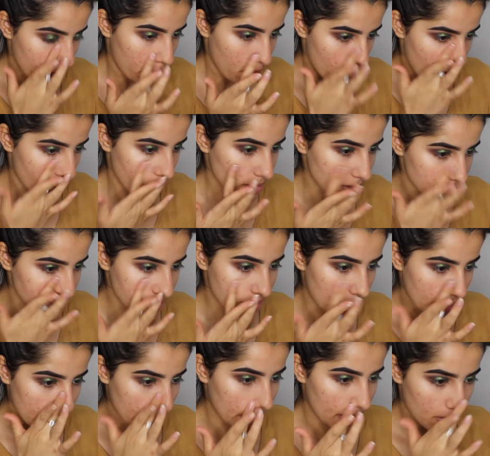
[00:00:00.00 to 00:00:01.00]
pores and
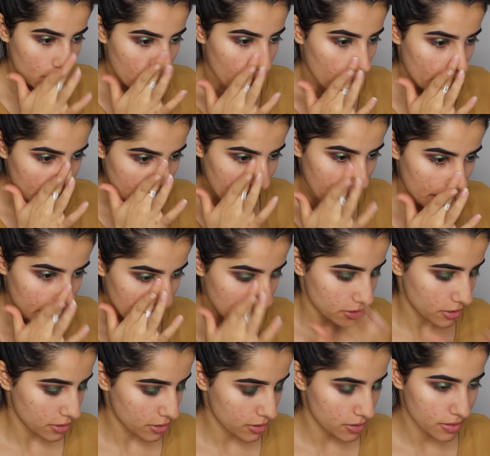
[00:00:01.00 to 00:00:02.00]
I get
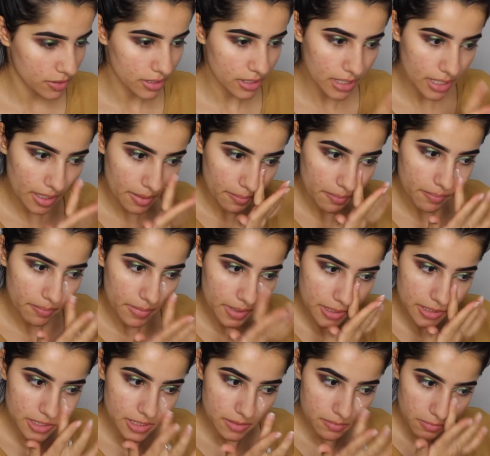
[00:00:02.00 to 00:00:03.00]
oily, just to keep
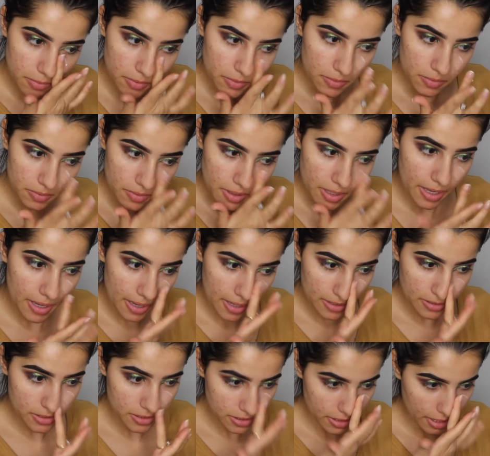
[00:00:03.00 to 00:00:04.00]
me smooth
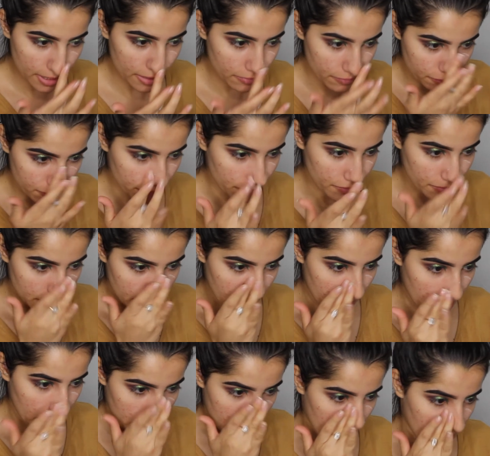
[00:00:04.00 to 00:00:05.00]
and shine free.
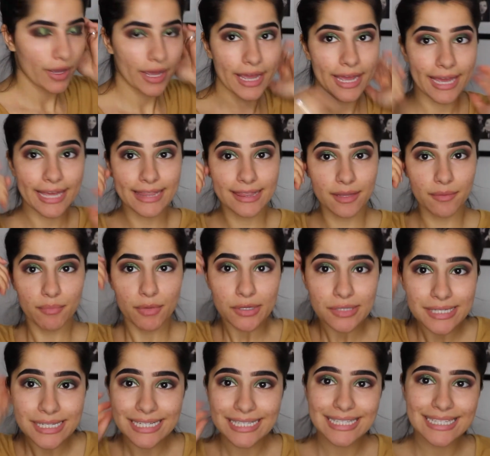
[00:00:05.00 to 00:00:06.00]
Okay, the
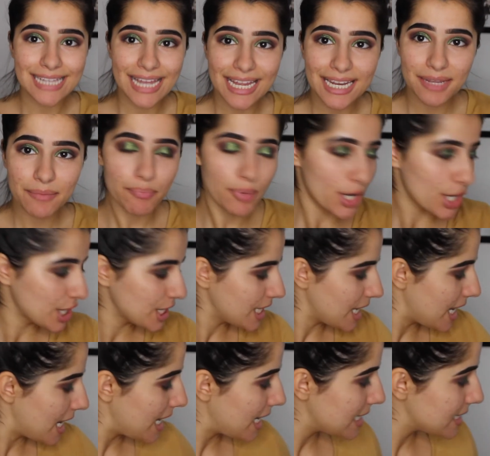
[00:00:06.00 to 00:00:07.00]
most exciting part,
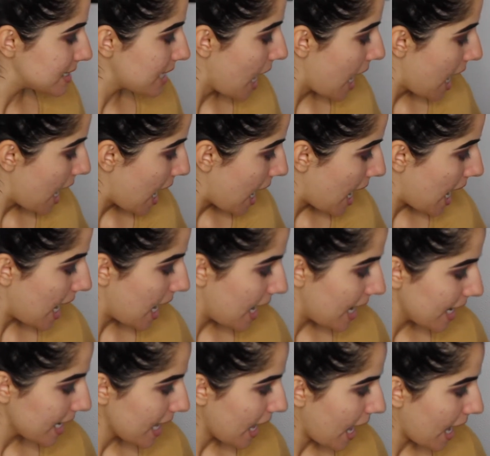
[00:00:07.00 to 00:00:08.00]
guys,
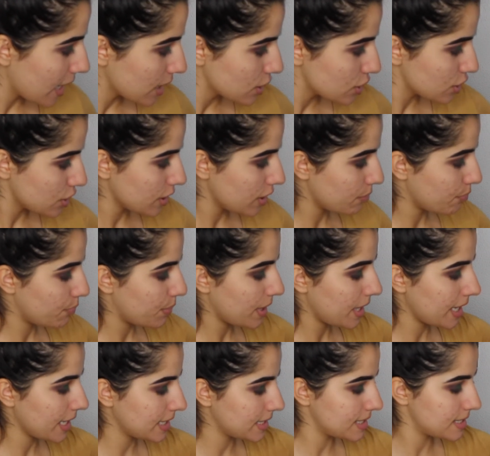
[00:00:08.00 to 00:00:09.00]
I actually
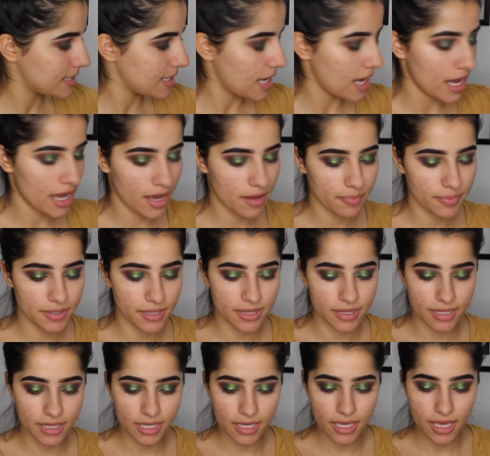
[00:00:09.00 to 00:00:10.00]
picked up
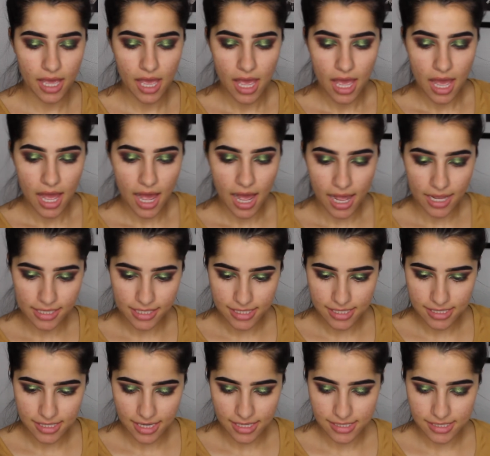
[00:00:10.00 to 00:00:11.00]
the
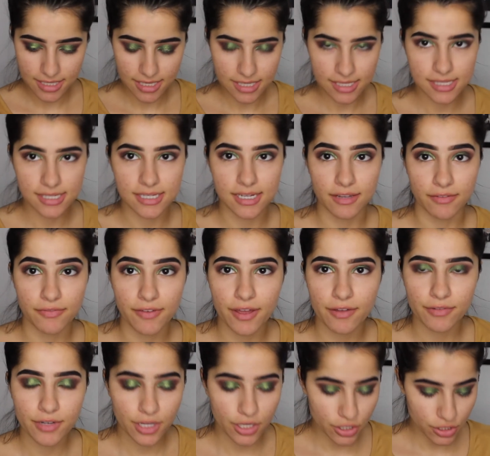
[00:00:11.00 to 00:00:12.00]
Anastasia Stick
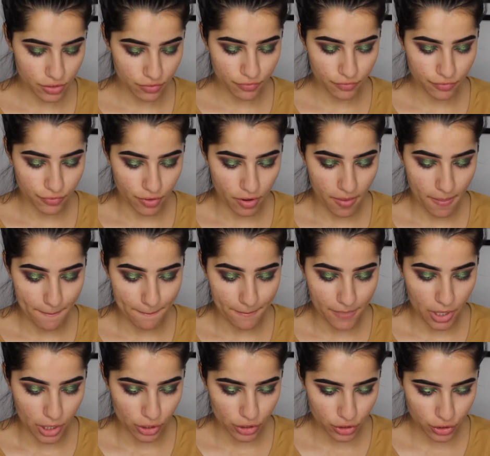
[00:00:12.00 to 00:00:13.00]
Foundation
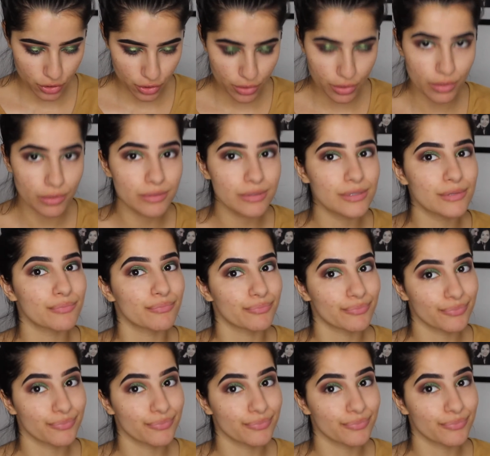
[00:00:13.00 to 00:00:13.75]
from Marshalls